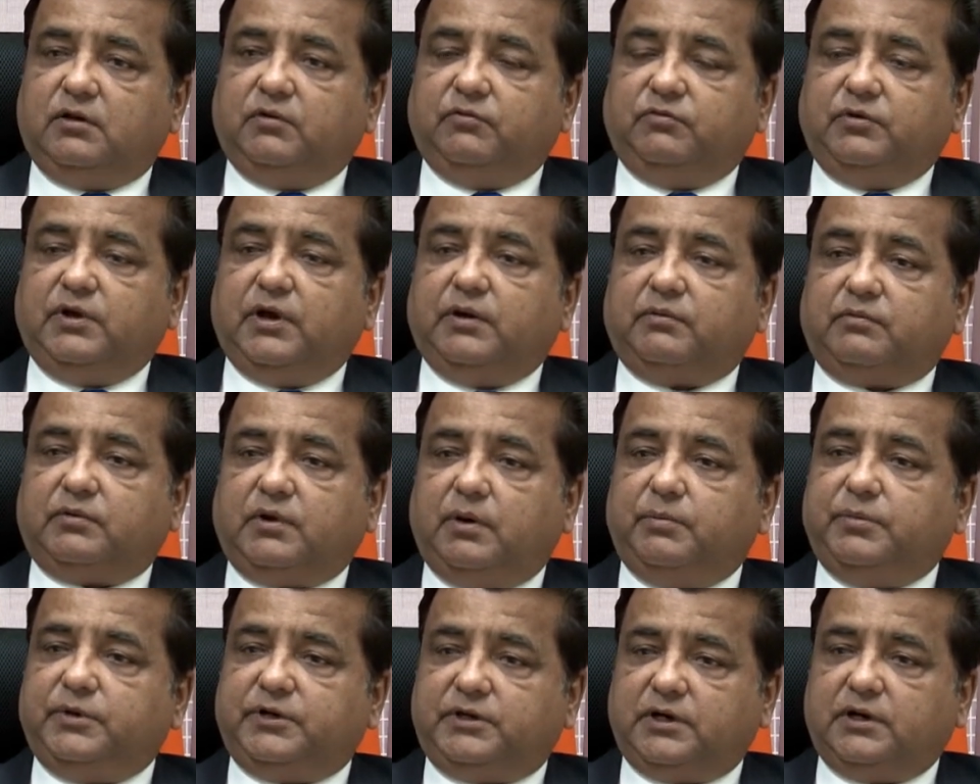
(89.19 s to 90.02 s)
we have
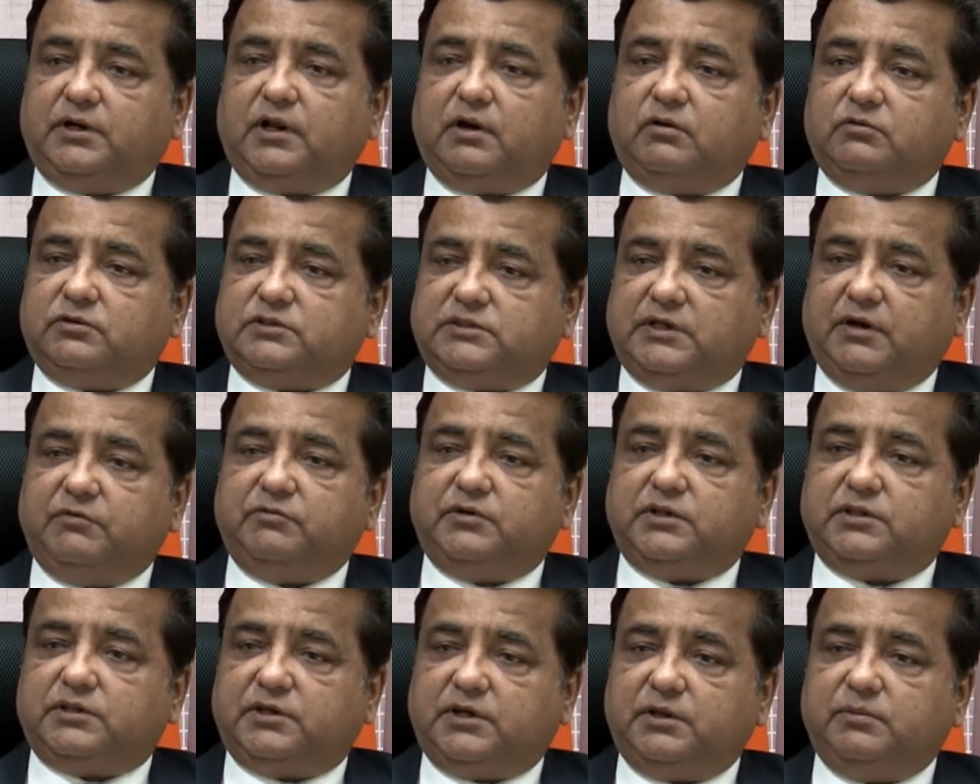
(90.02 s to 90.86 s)
committed around
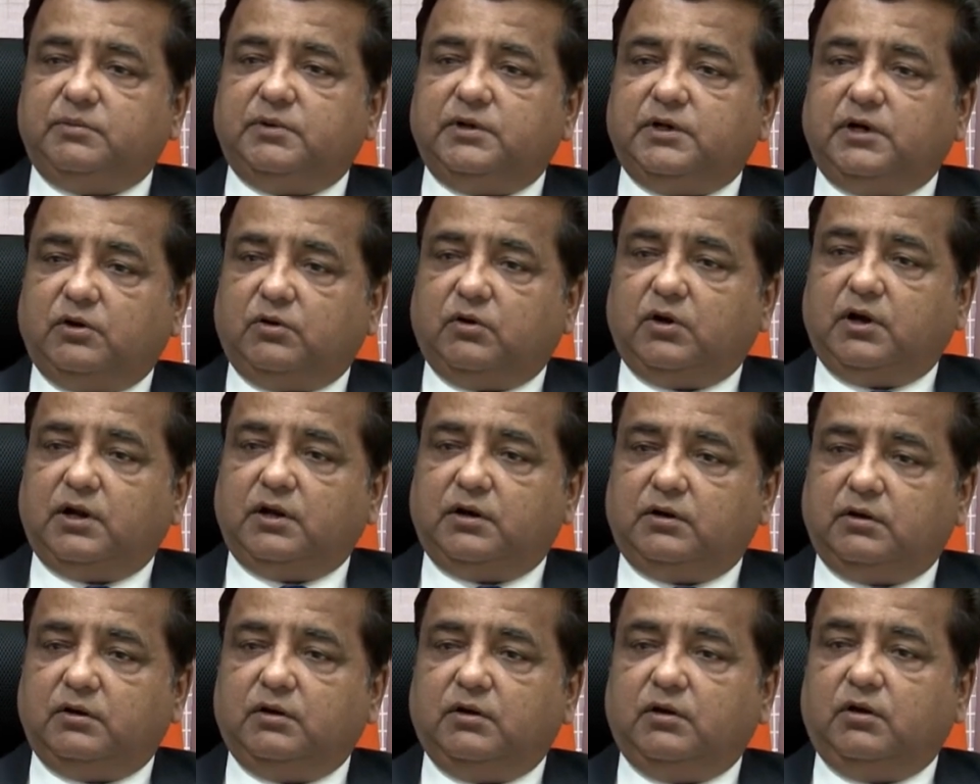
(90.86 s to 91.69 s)
$73 million
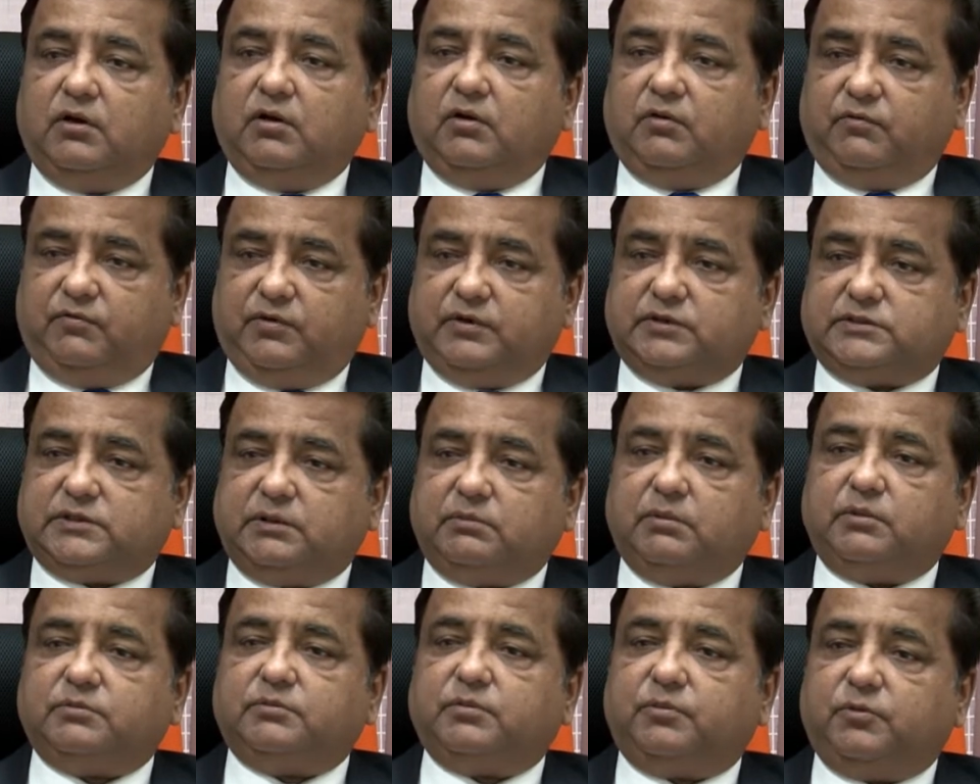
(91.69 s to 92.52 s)
for
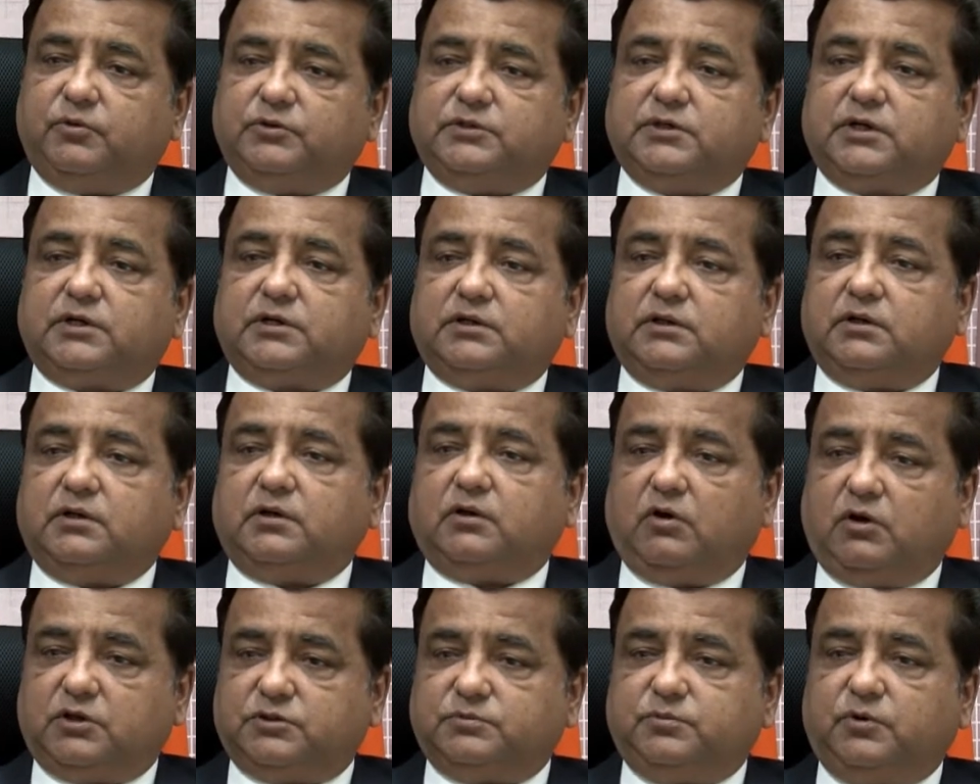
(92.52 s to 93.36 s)
some of the project,
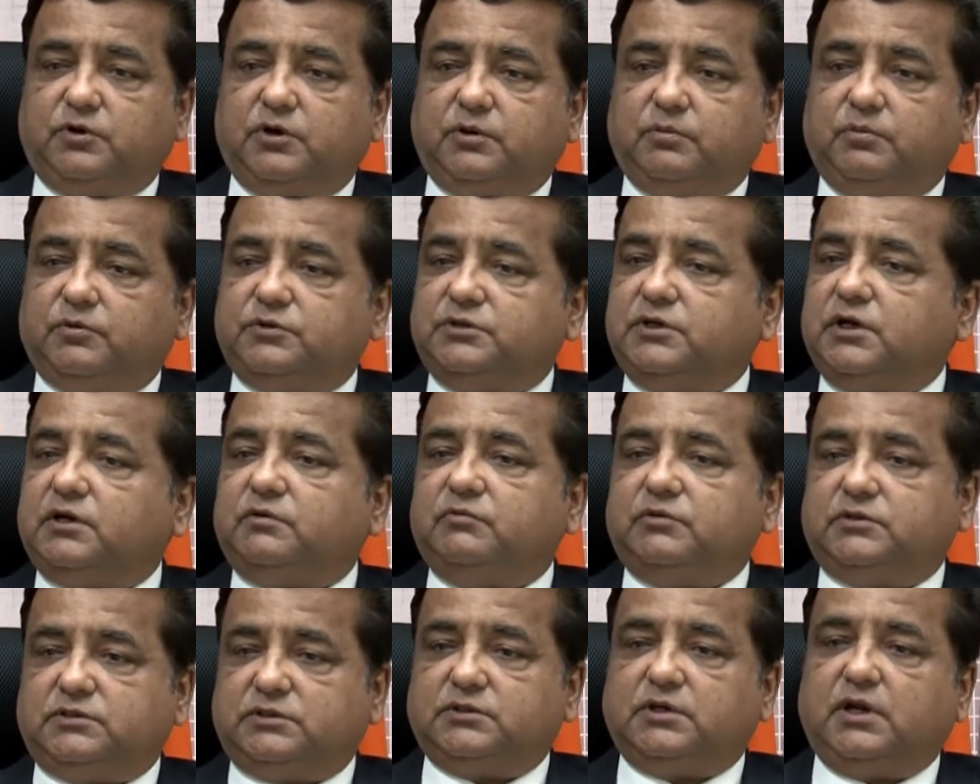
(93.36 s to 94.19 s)
cross-border project
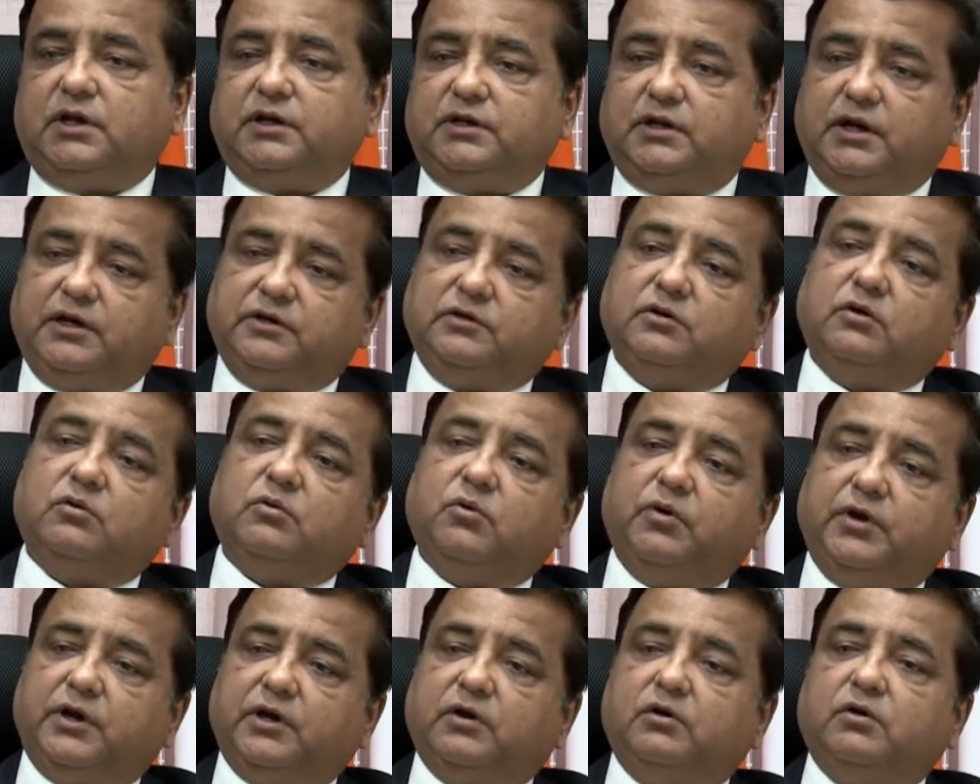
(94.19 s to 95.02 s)
which is right now
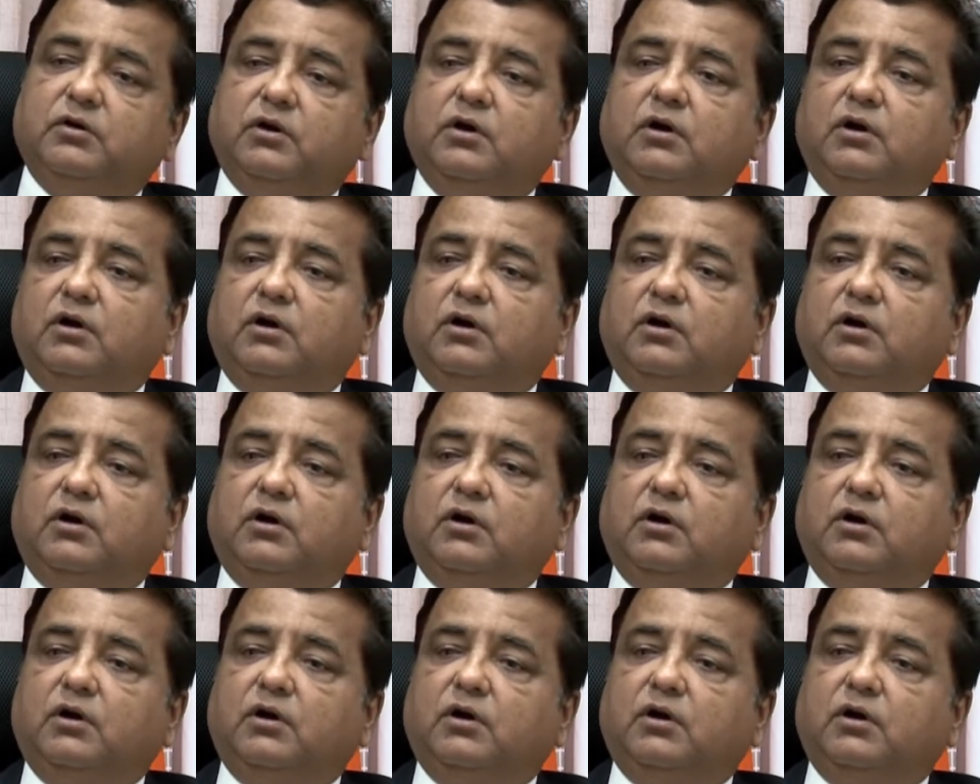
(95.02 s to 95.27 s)
going on.